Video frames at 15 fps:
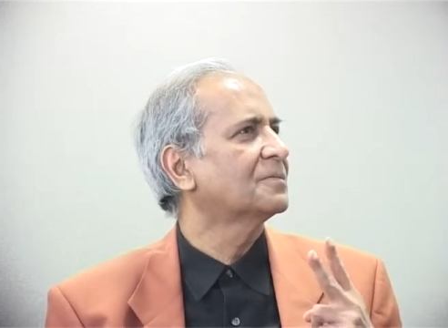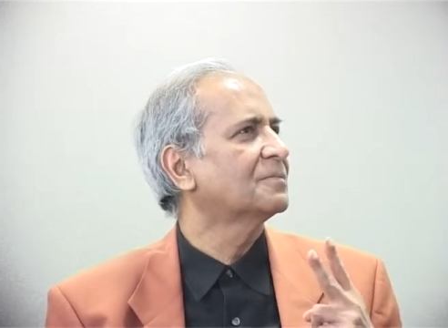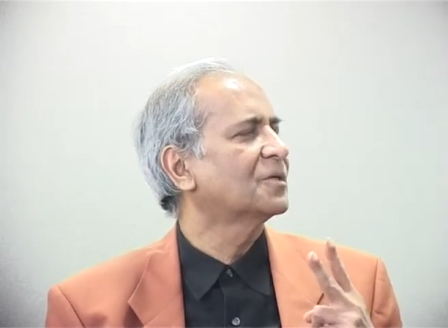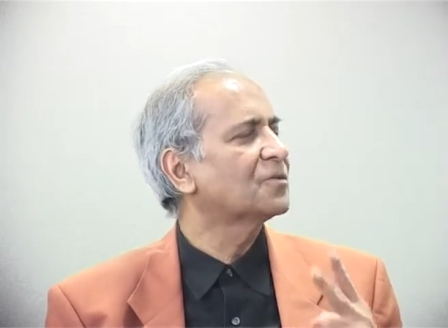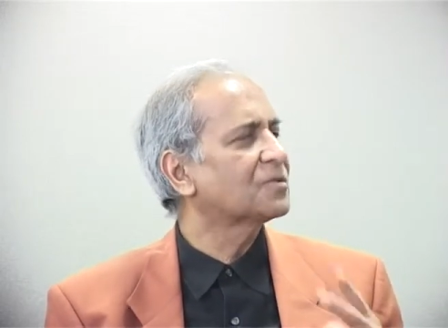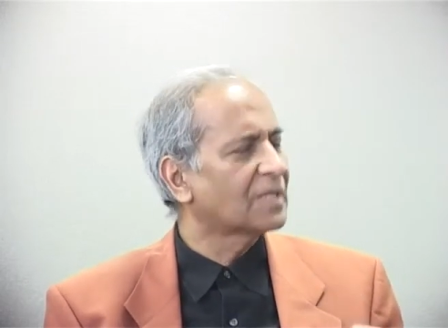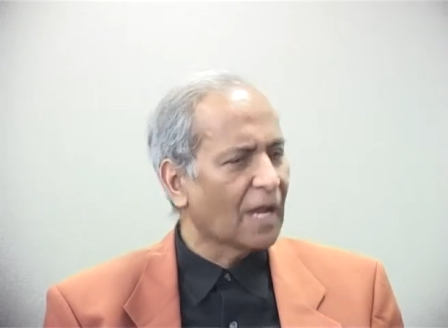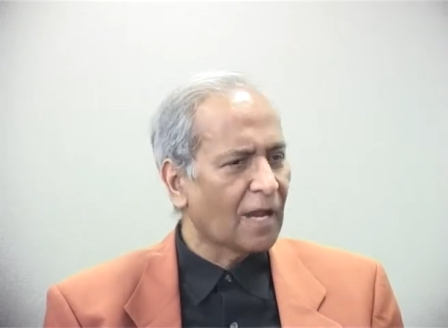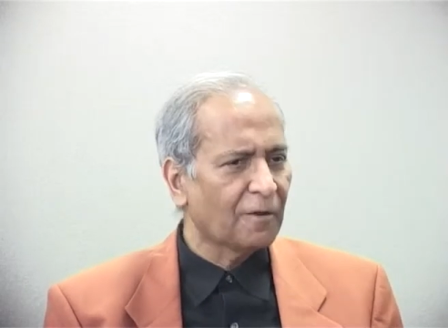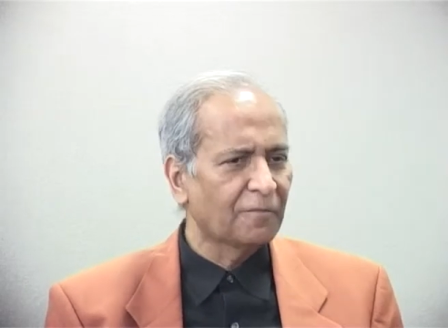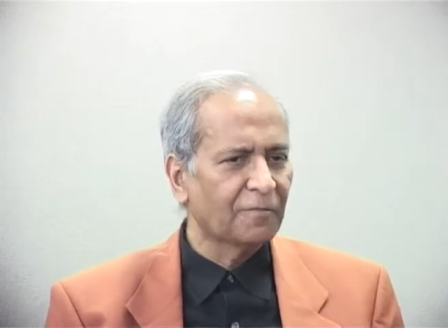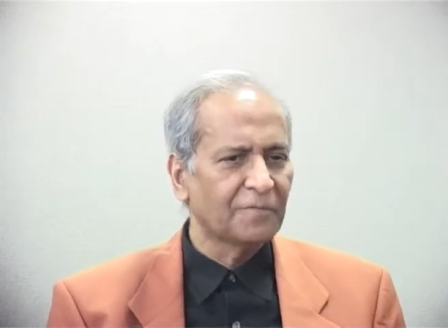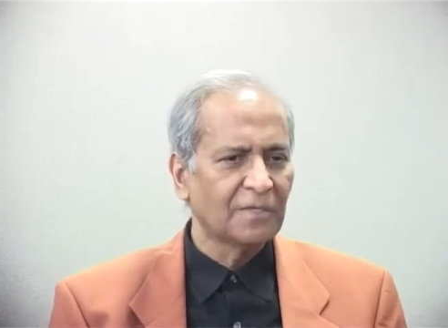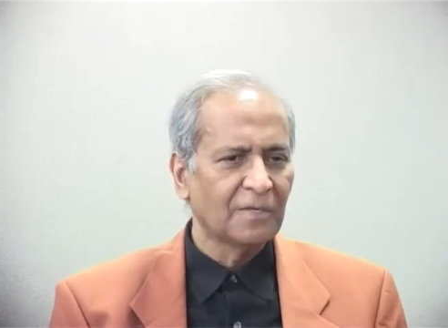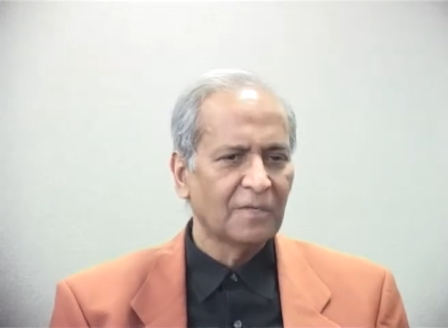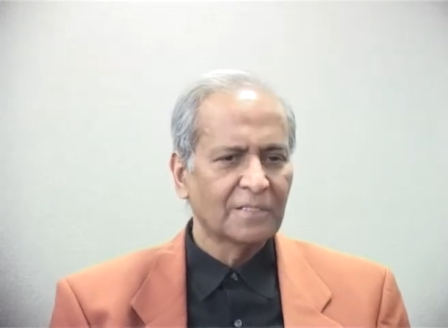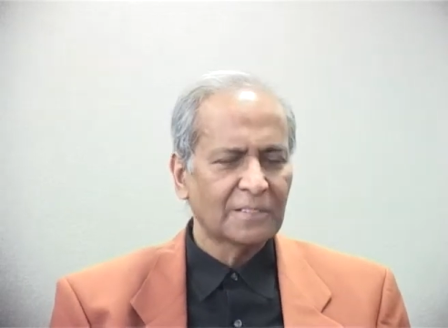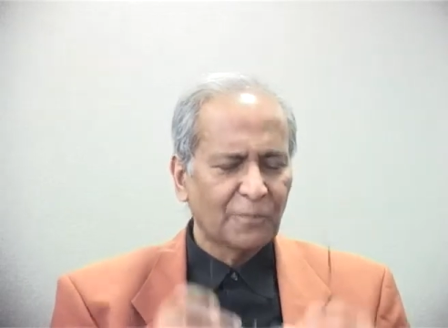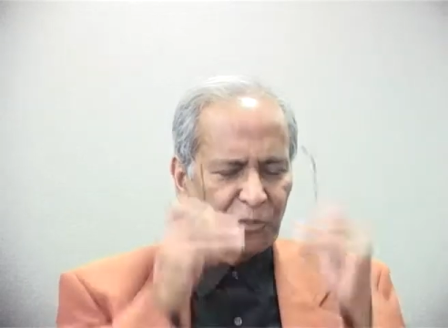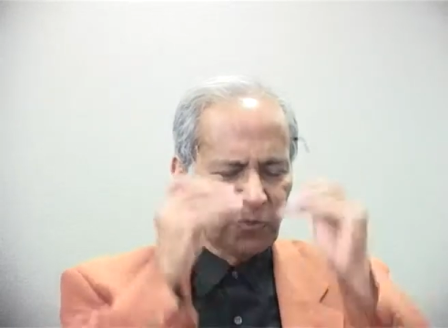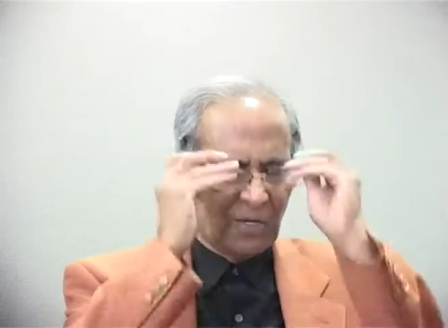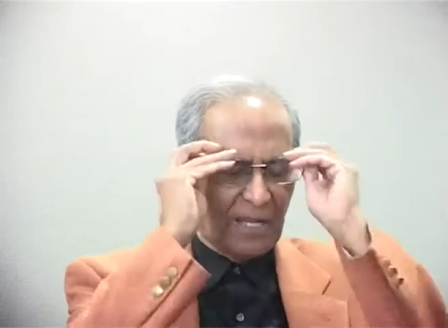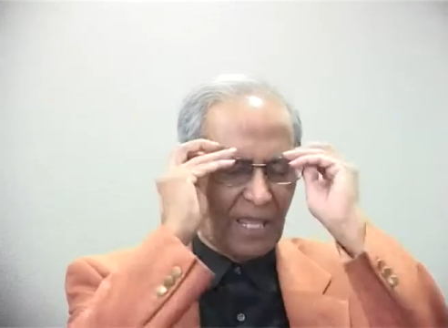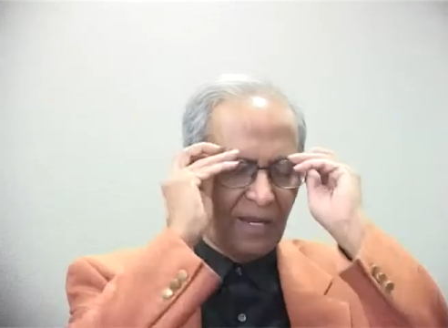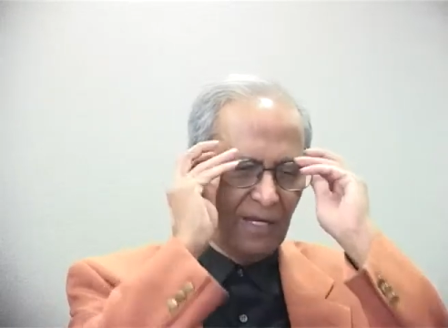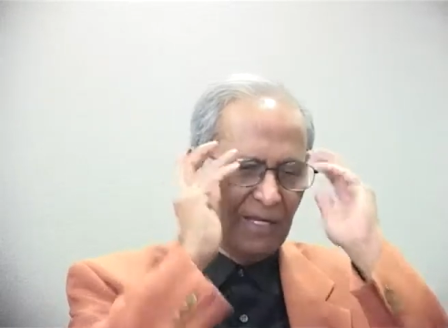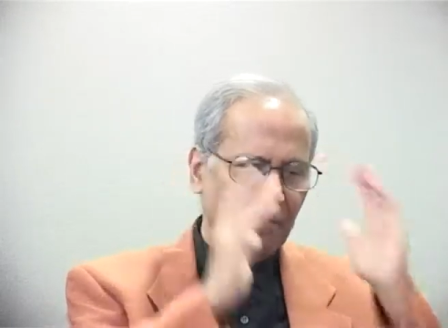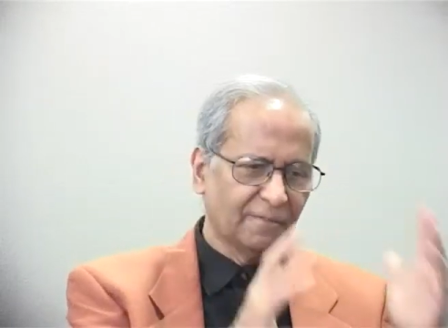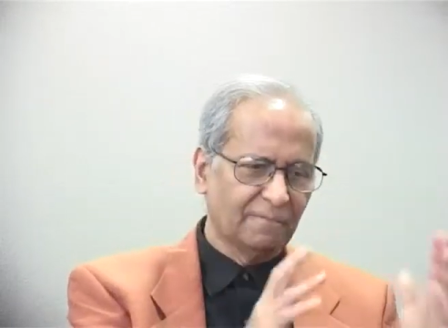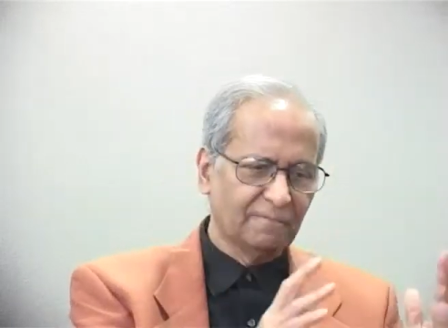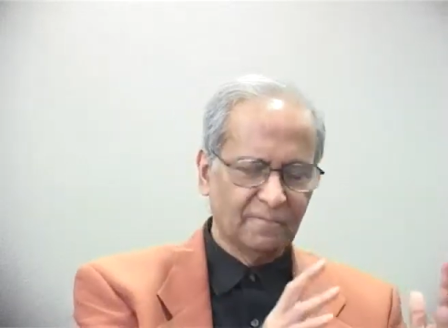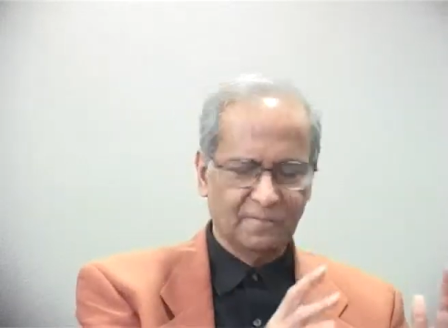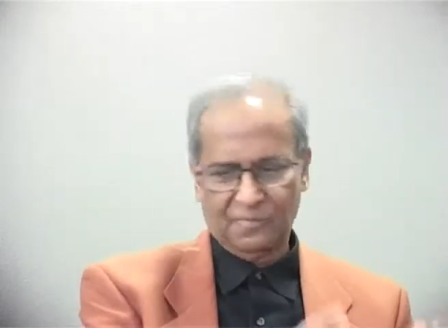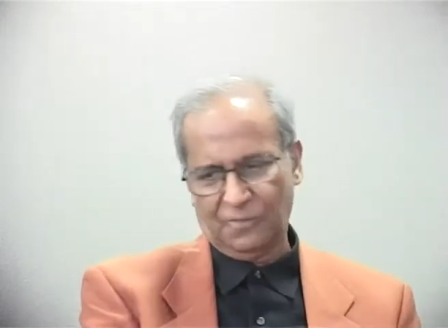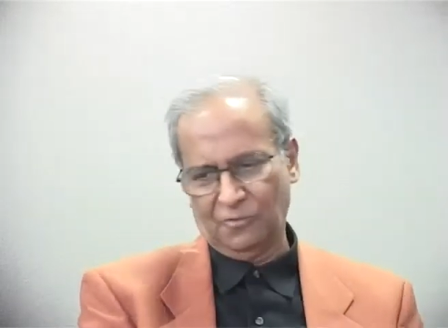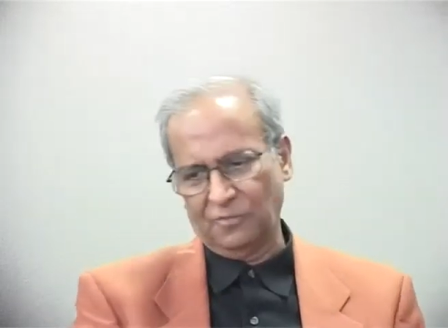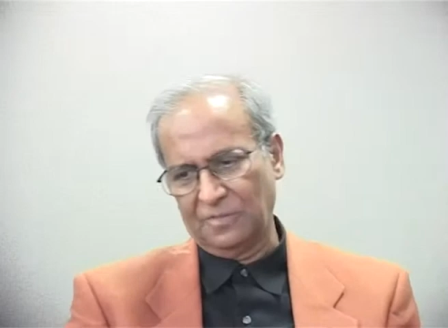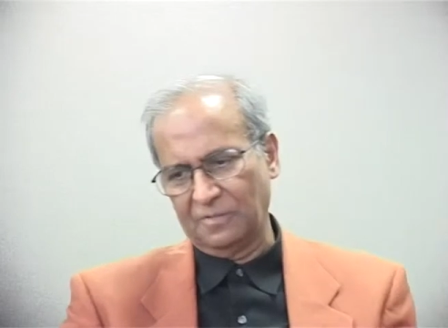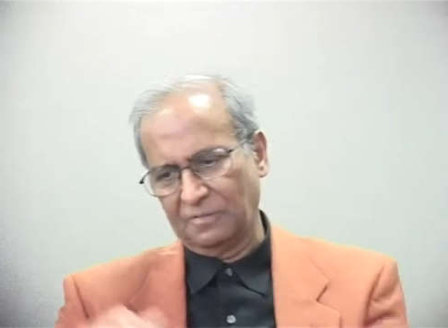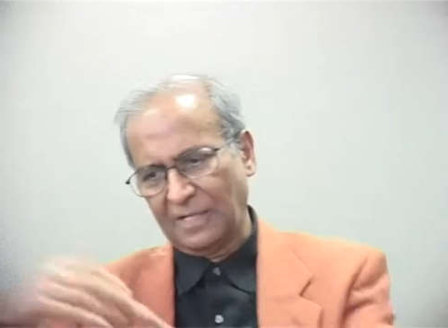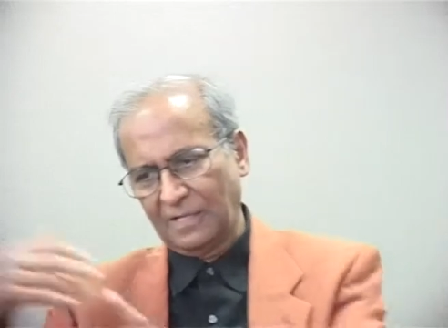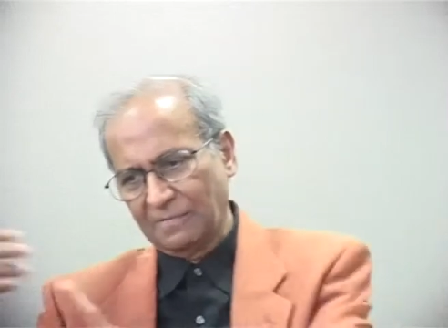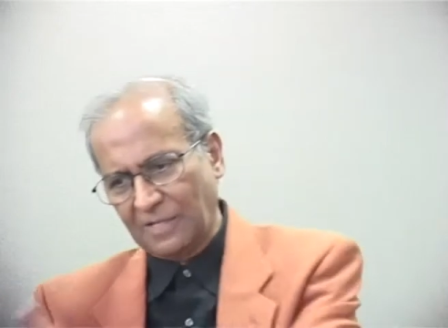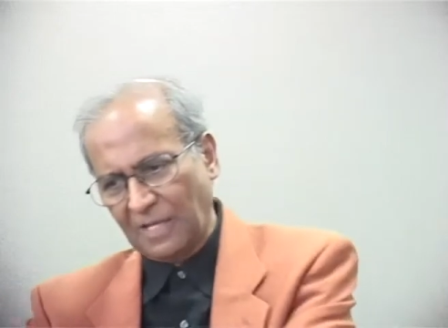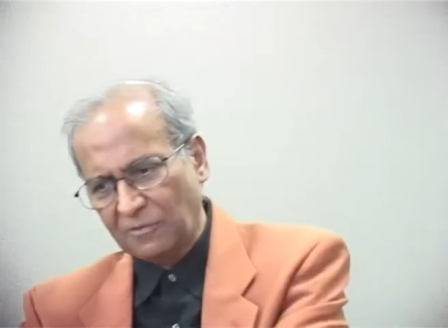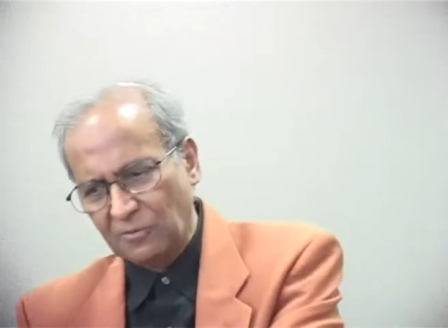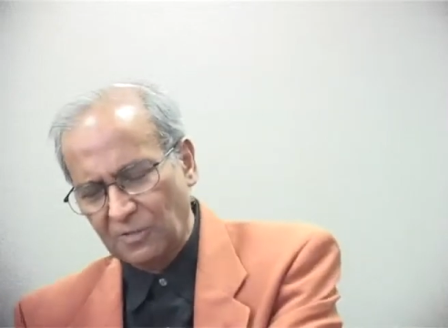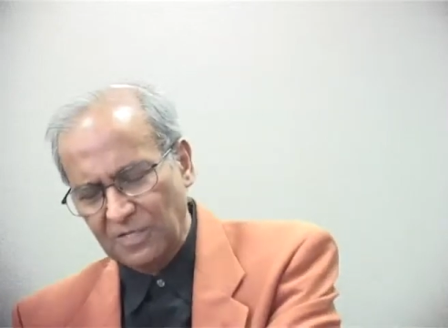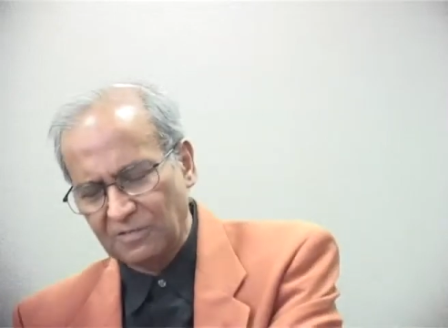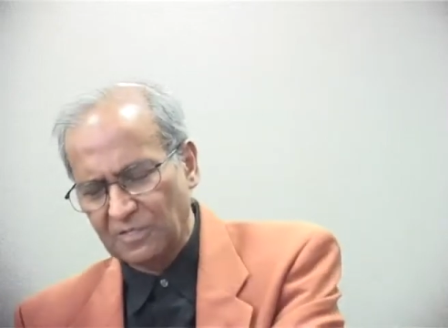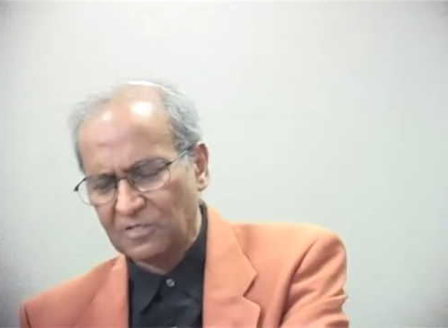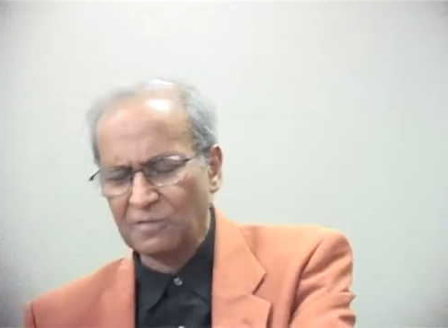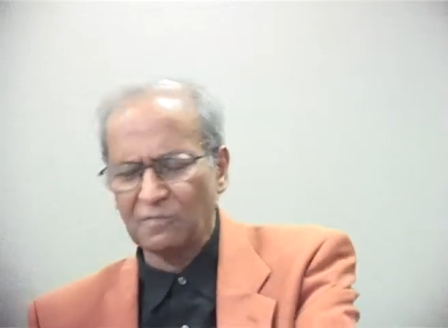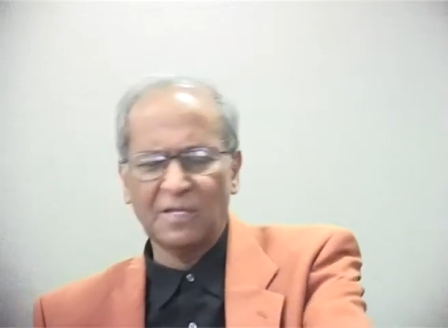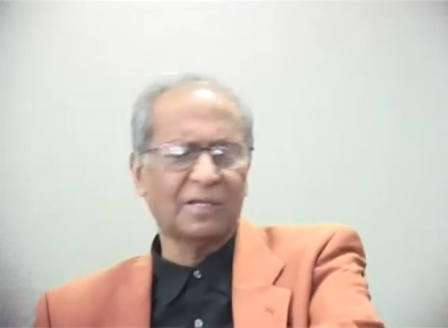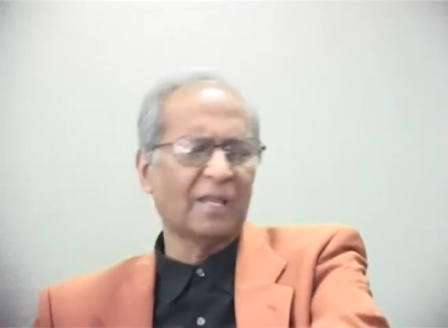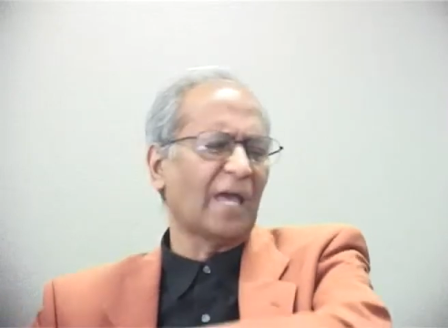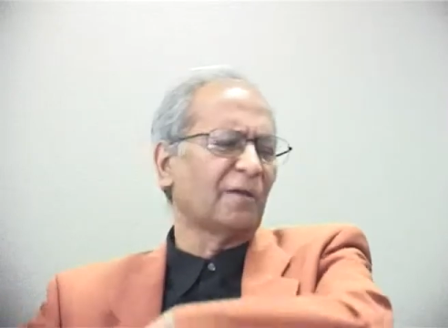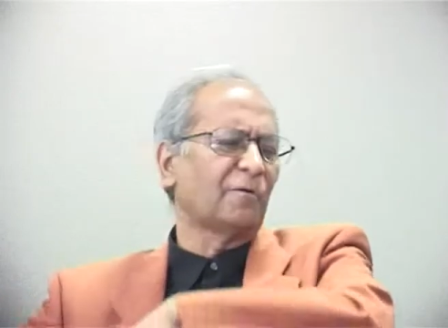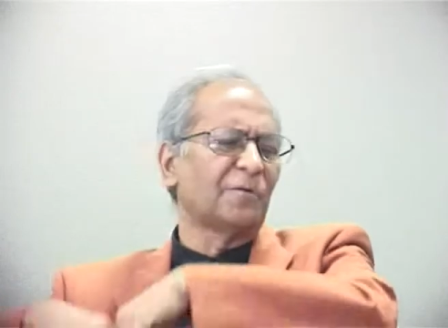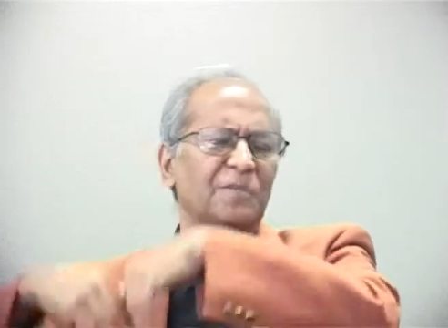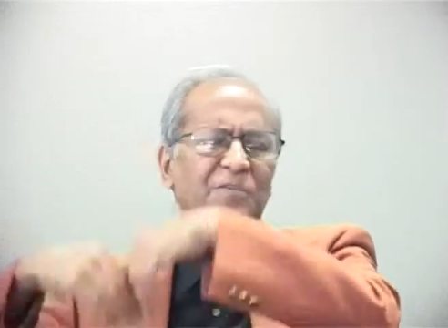Because now, suppose you are Anglican, you've got the Catholic, they say, we like all